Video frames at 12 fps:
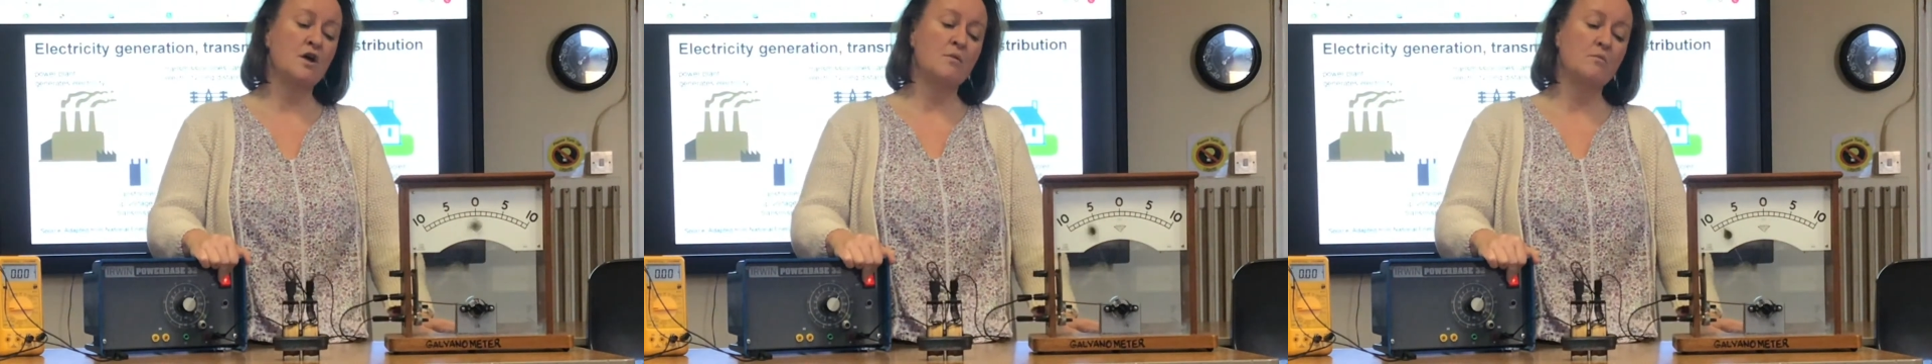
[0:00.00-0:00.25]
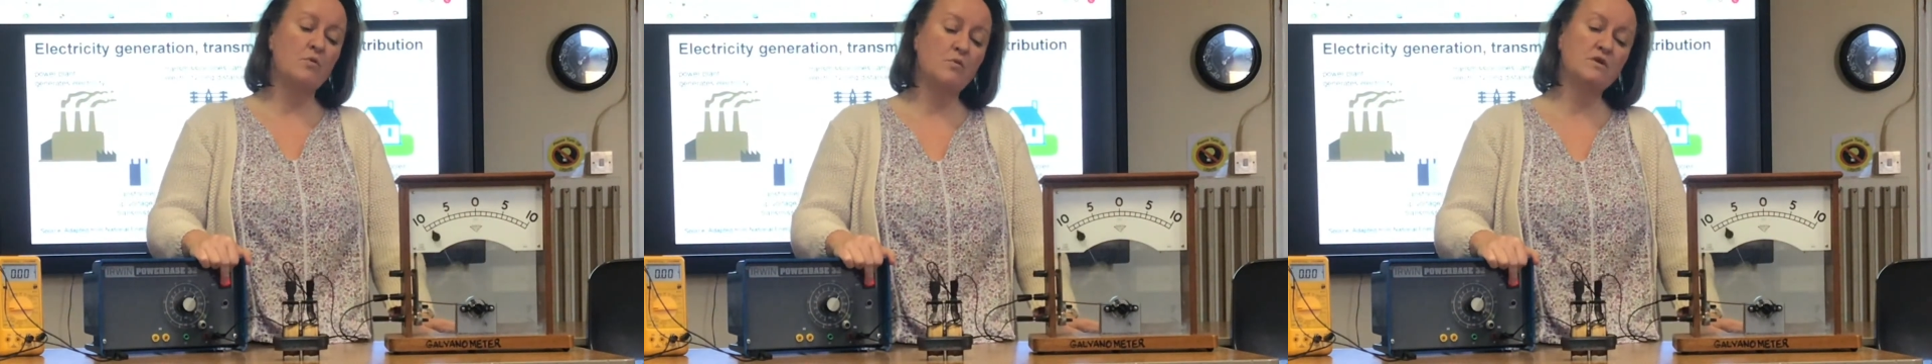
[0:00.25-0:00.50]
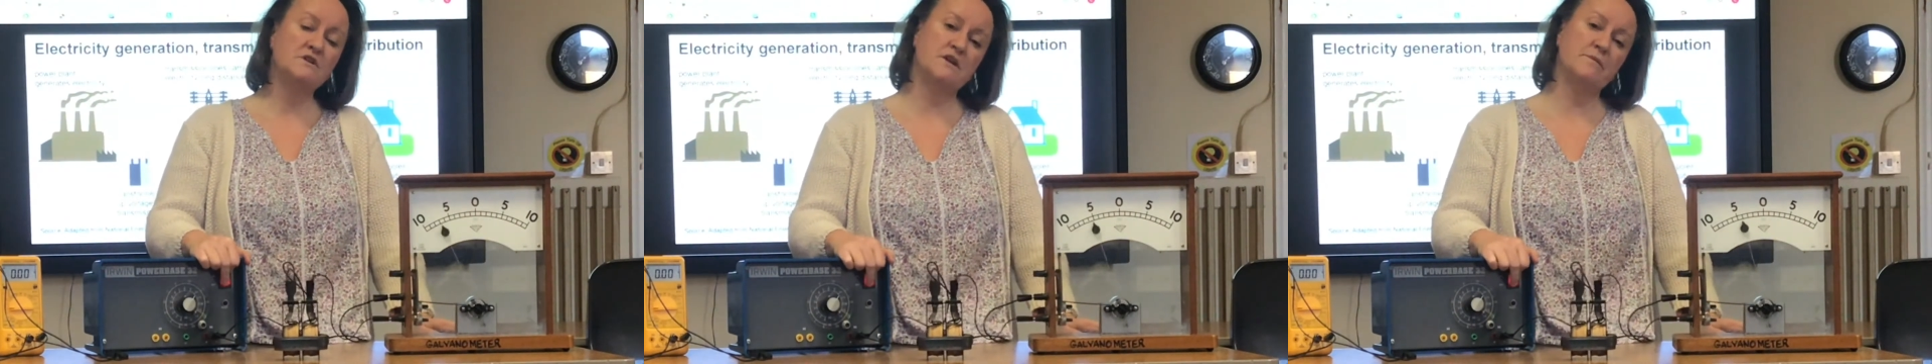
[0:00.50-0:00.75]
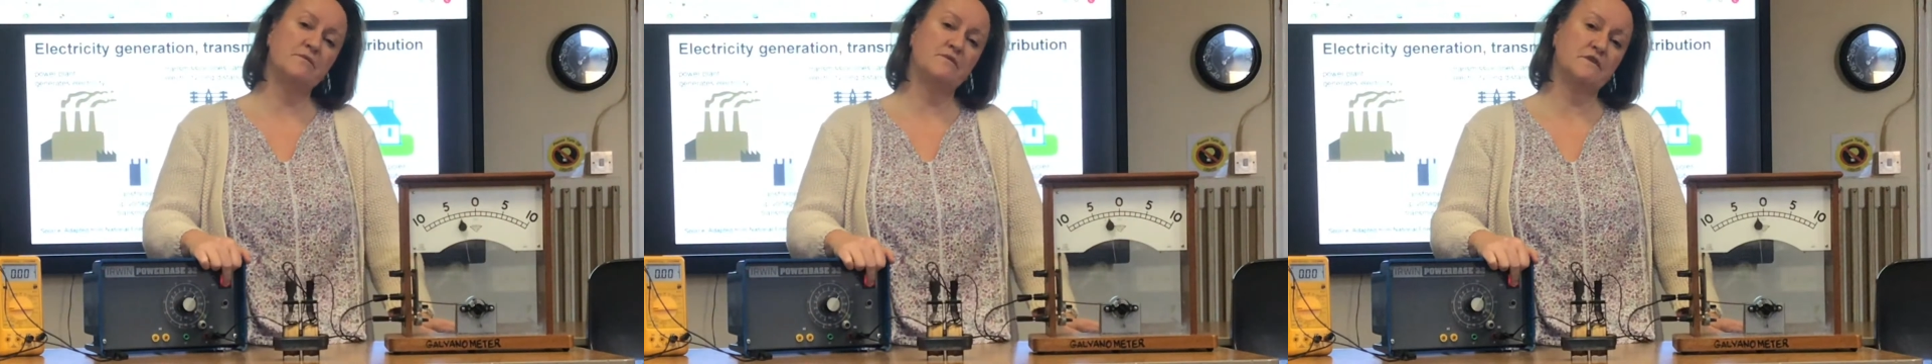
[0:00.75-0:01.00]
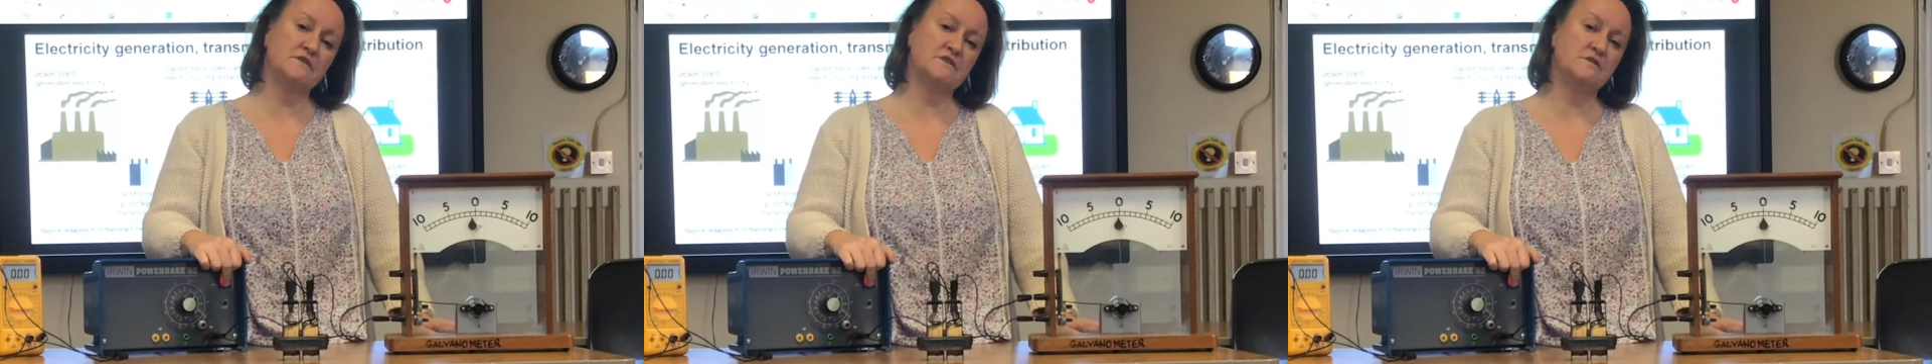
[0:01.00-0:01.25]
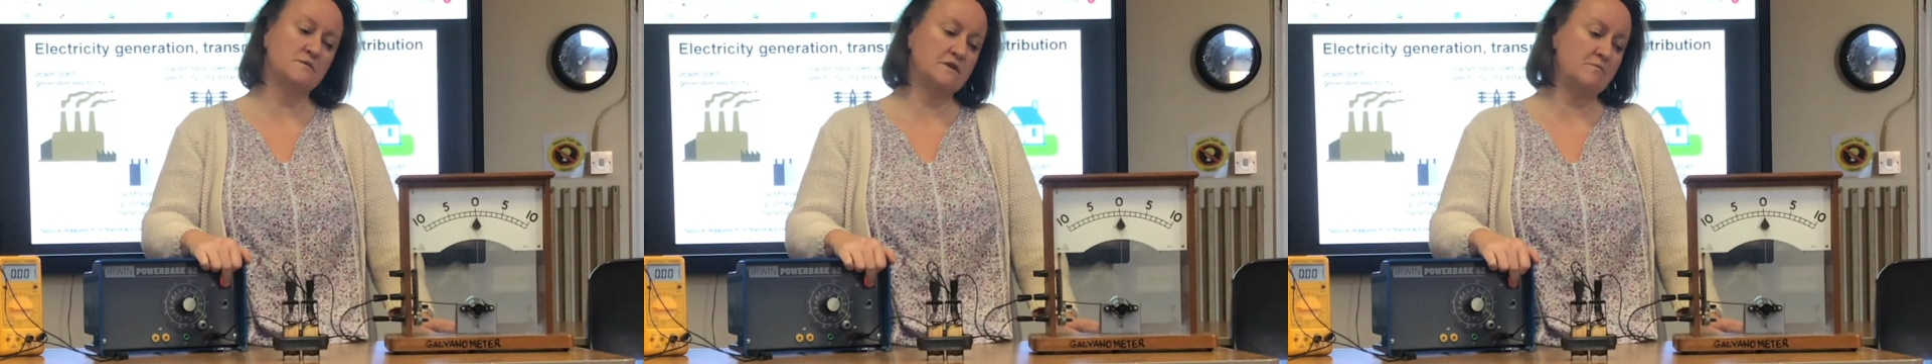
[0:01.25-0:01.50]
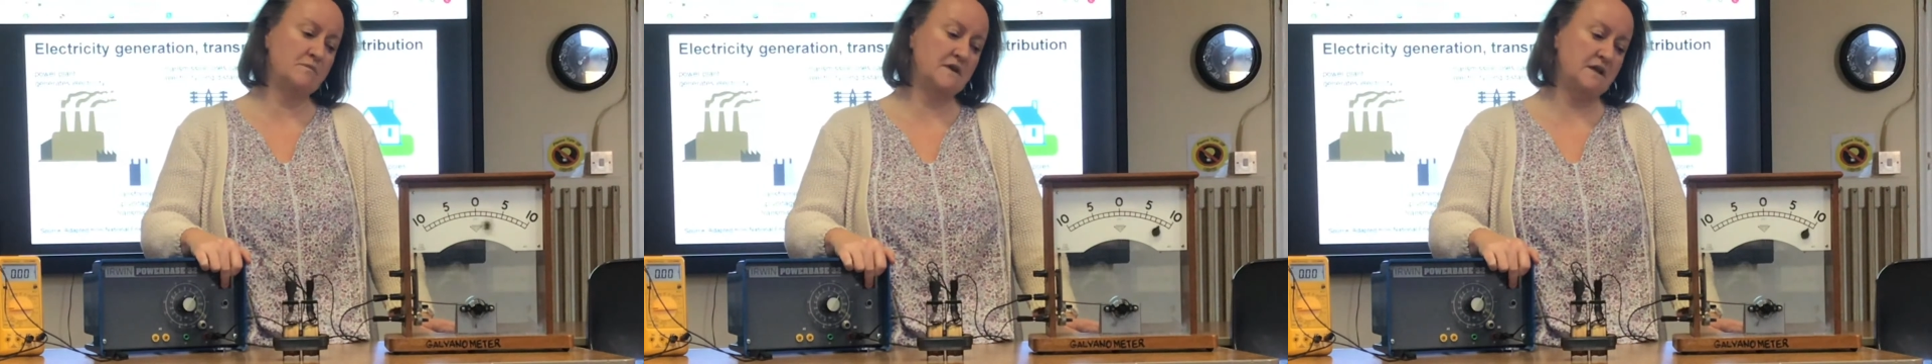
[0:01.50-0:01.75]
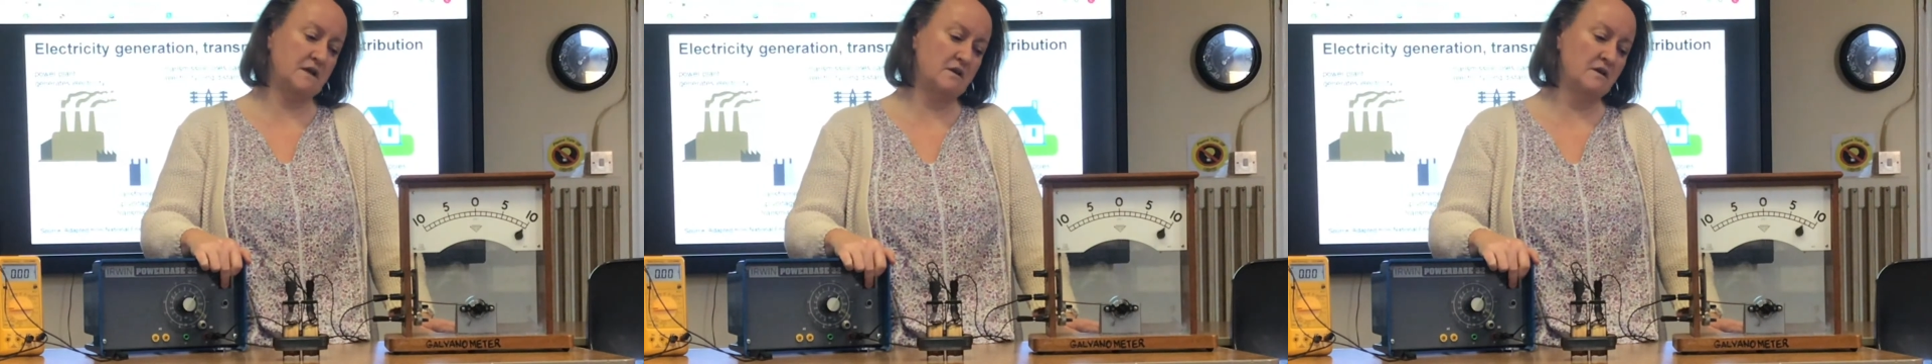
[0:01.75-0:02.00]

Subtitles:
But what type of voltage would it be?